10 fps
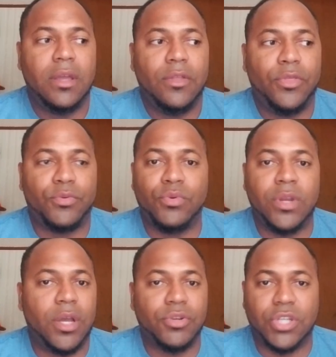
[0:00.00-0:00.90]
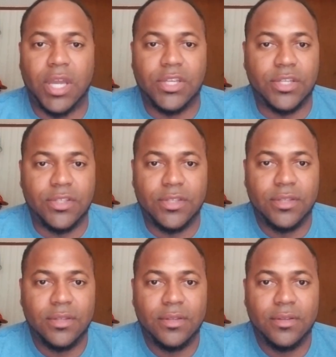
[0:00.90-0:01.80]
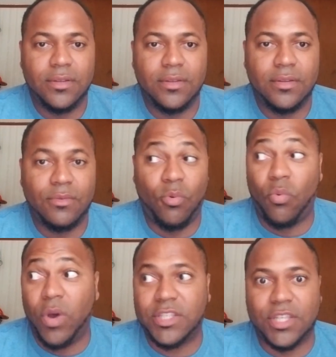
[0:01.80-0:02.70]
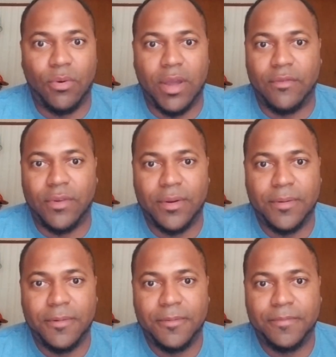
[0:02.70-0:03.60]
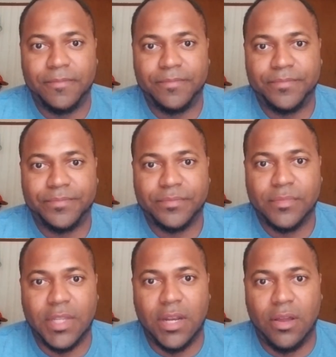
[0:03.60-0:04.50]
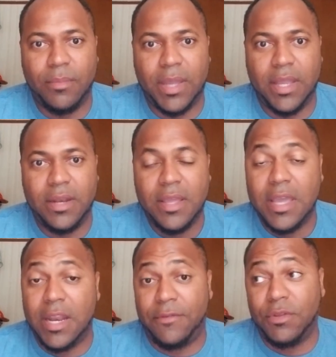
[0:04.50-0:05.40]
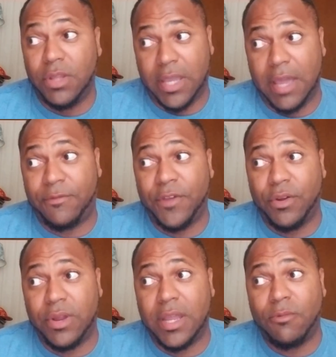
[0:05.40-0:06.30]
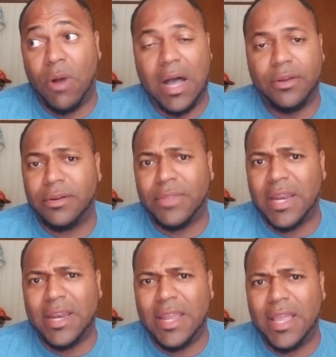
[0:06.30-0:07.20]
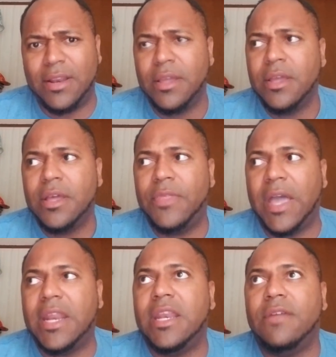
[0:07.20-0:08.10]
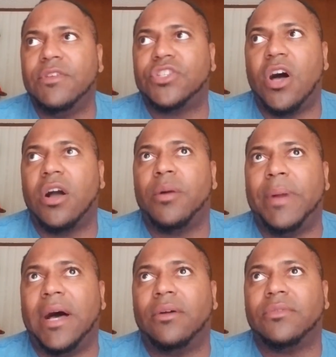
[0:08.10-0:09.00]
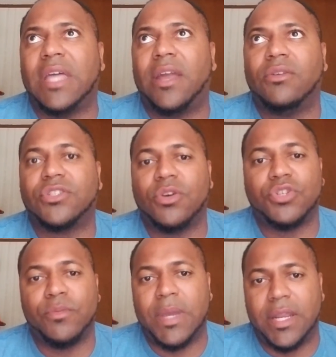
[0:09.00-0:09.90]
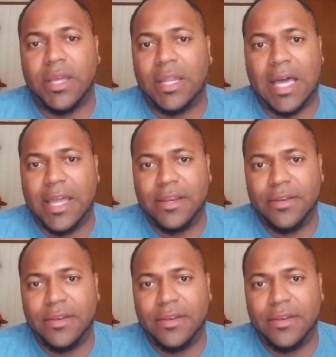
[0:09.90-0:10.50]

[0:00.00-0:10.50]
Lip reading: through negotiations whatsoever. You know what I mean? And if you look at Fury and Wilder, they didn't even talk about that on social media a lot.